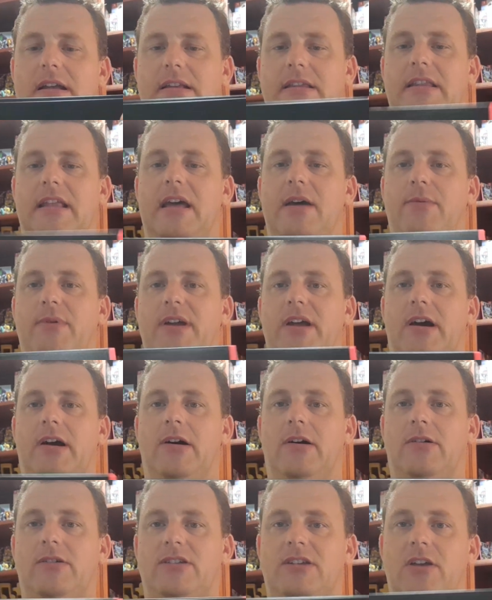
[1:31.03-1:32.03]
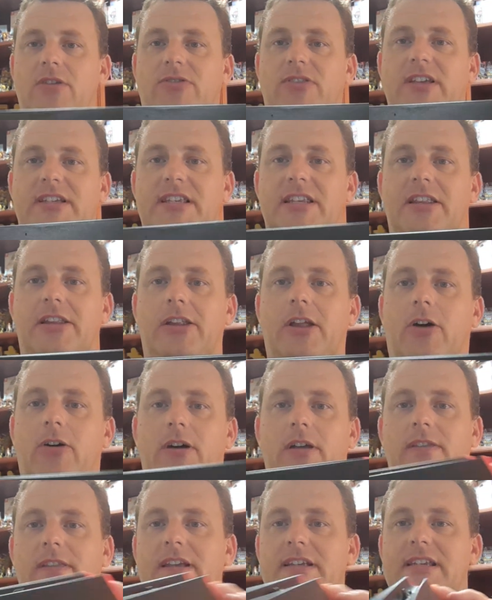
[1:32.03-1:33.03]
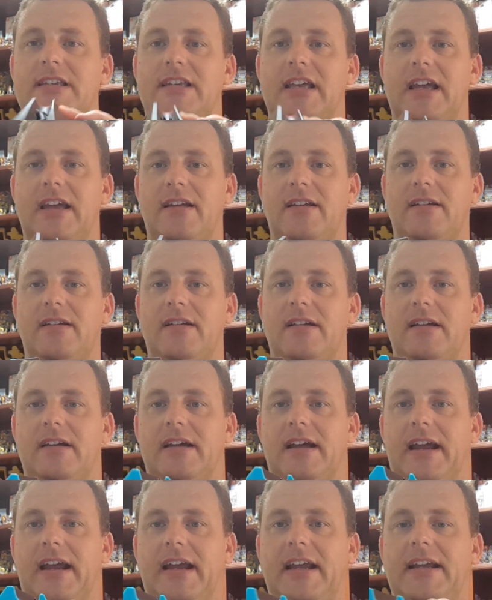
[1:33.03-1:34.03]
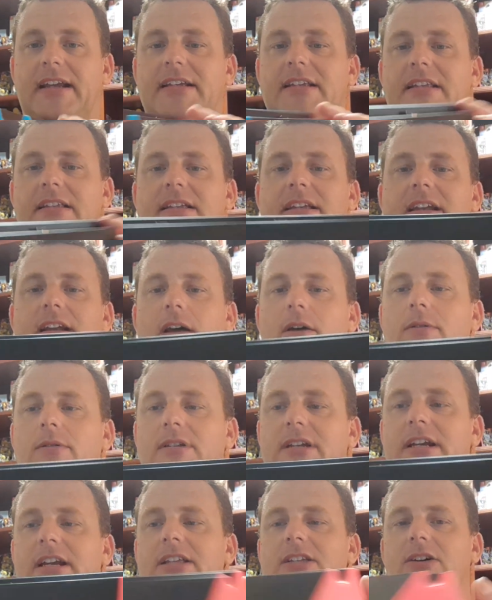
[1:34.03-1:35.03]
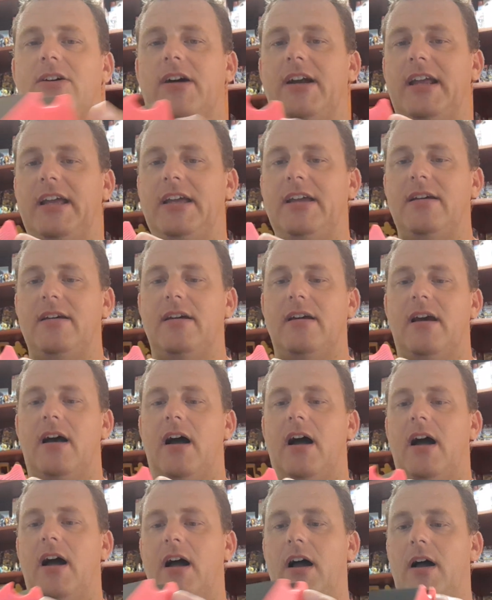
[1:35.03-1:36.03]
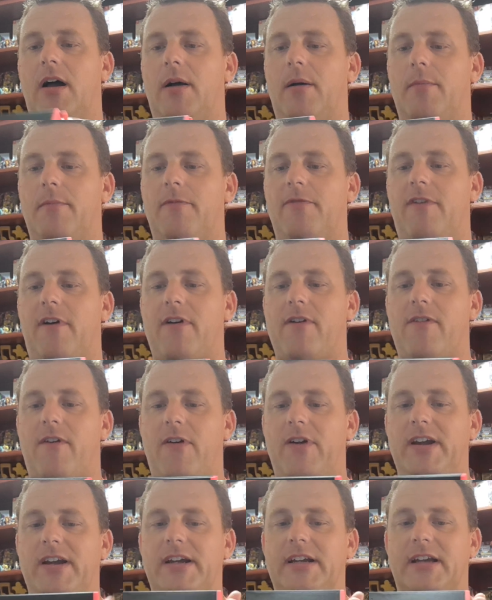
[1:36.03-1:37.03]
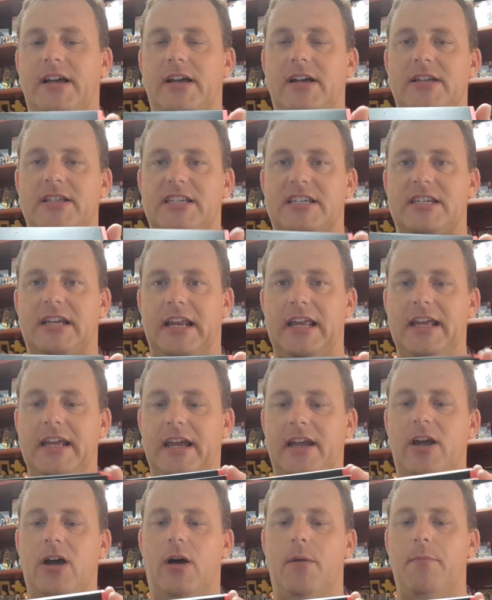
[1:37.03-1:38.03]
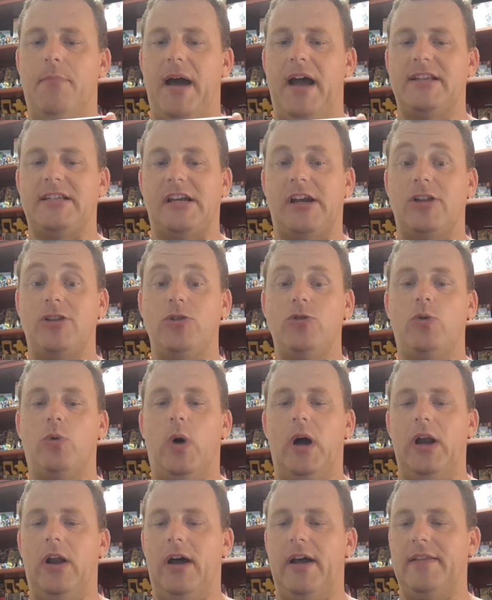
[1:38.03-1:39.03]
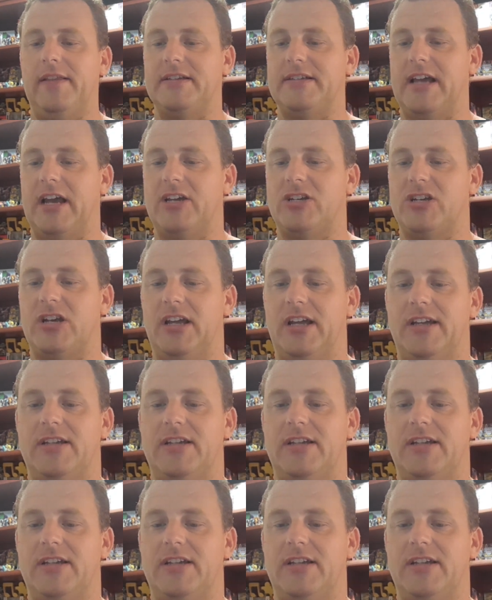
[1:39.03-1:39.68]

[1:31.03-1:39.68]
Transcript: There we are. So this is the dock. This is it. It is, teeny tiny. Very, very sleek and compact, and I do quite like this actually.